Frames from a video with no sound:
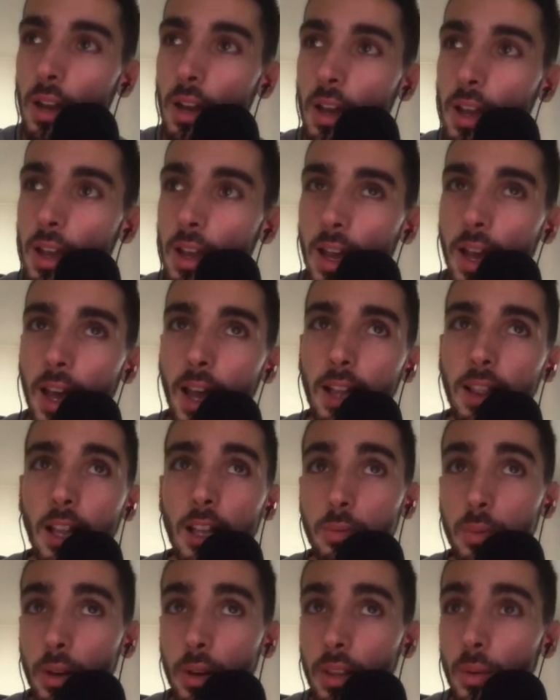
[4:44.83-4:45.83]
And that's where
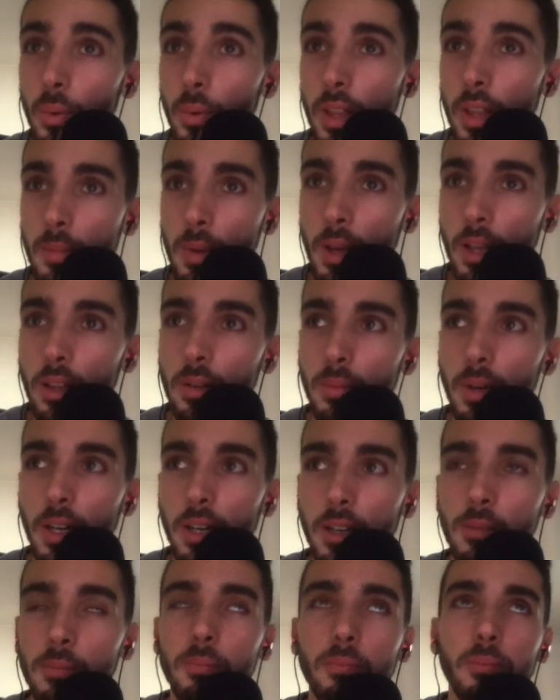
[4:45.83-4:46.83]
they really make their money,
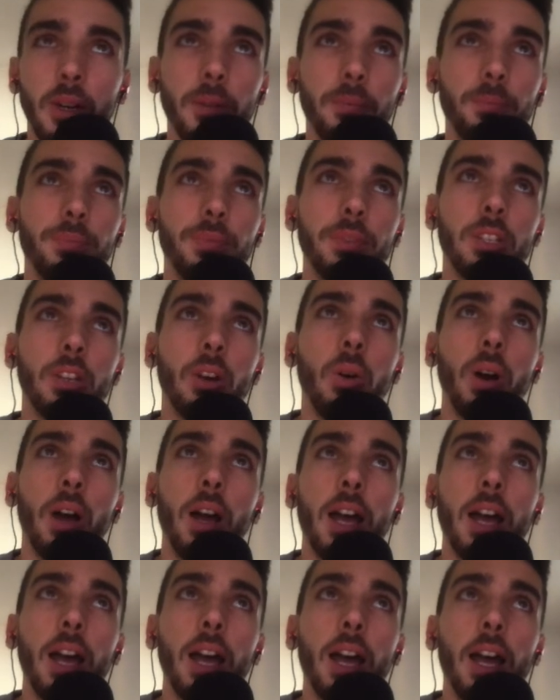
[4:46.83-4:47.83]
right? So
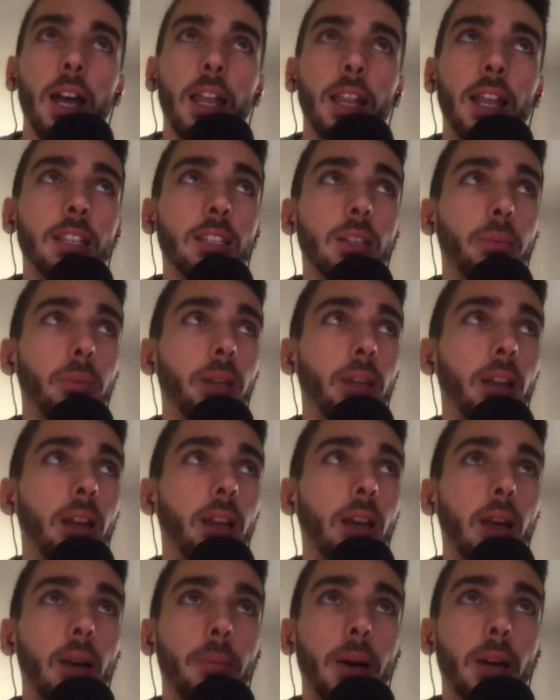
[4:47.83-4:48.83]
that's
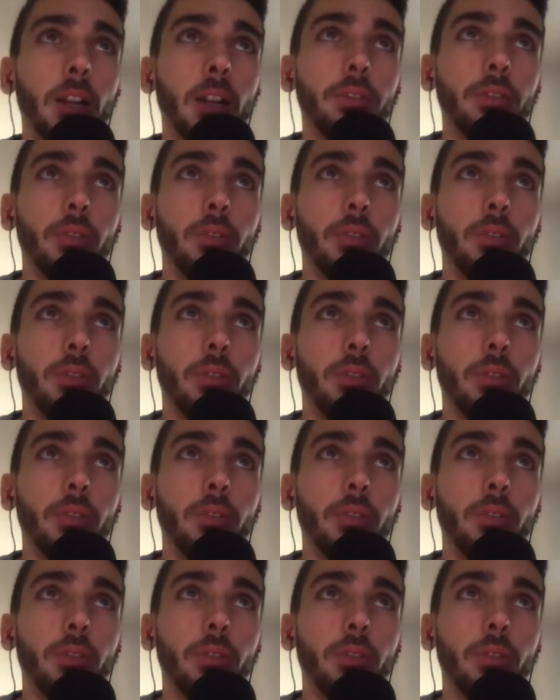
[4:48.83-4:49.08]
about it for the